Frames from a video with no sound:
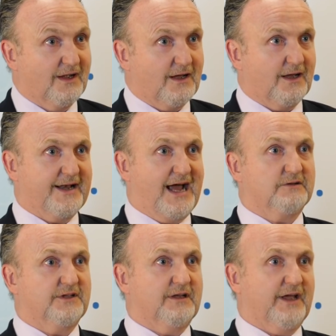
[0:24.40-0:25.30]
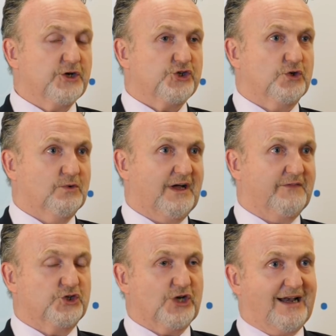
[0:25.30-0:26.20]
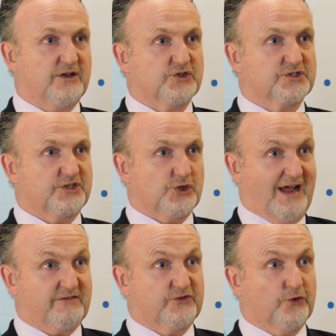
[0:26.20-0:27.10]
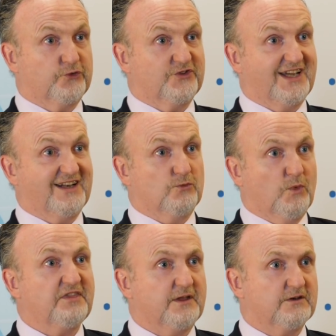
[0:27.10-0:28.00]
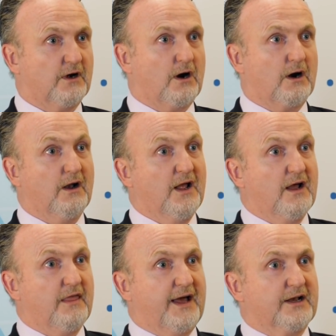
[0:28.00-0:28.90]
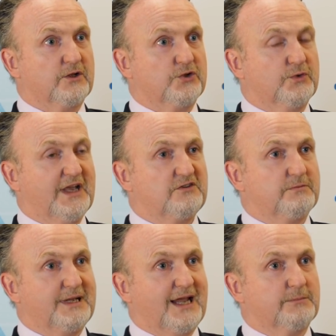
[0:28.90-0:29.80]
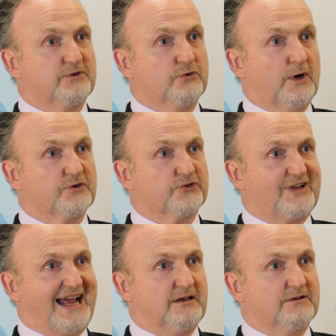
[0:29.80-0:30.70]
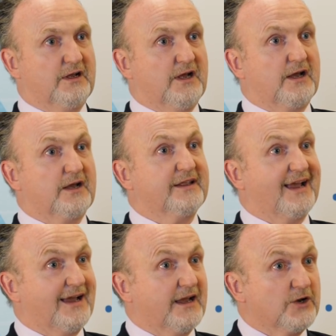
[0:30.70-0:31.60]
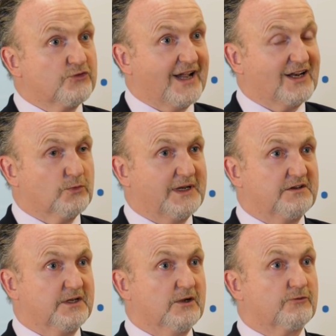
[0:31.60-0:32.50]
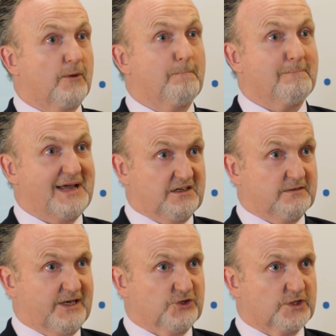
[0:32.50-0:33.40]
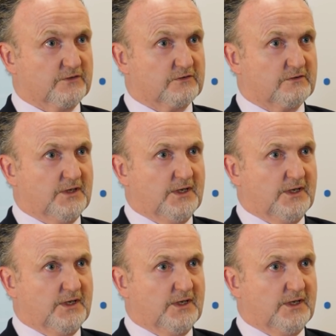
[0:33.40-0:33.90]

Now the issue and the challenges that you have associated with it are that you get to be able to understand intraday liquidity from many dimensions.